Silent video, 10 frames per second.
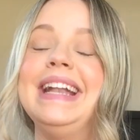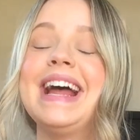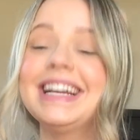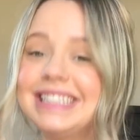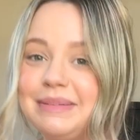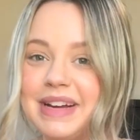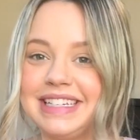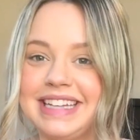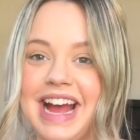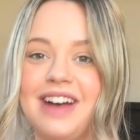next
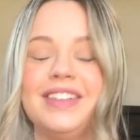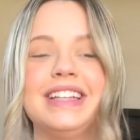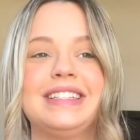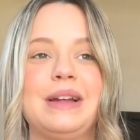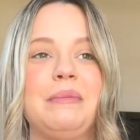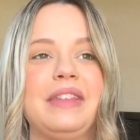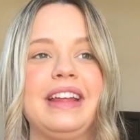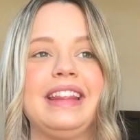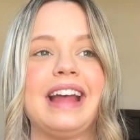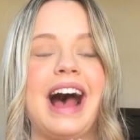must-have is
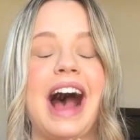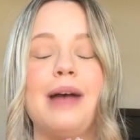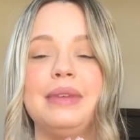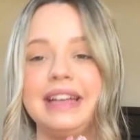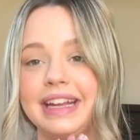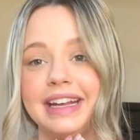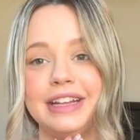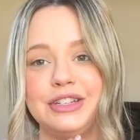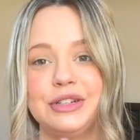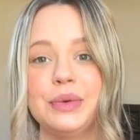something that I've been getting
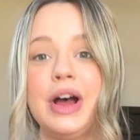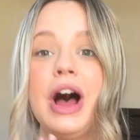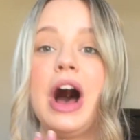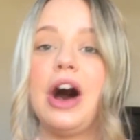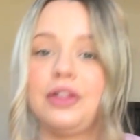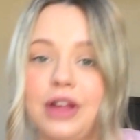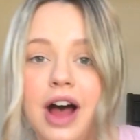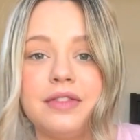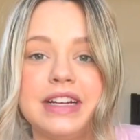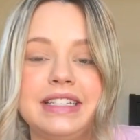into a
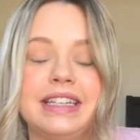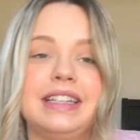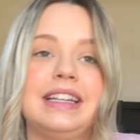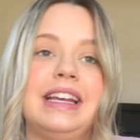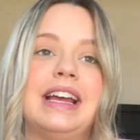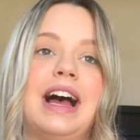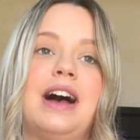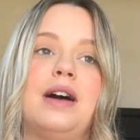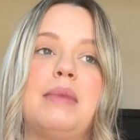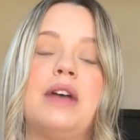lot recently.
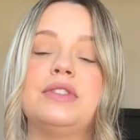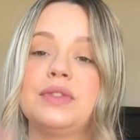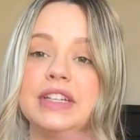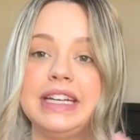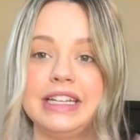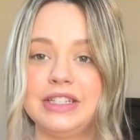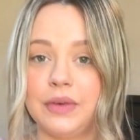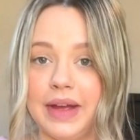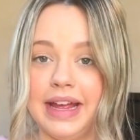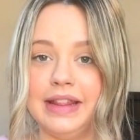I was really into
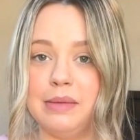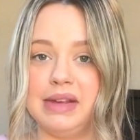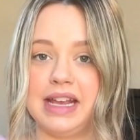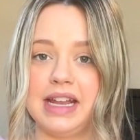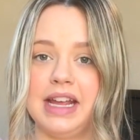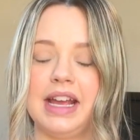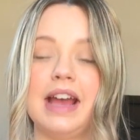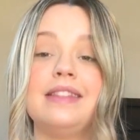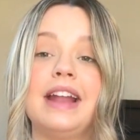it in the beginning, and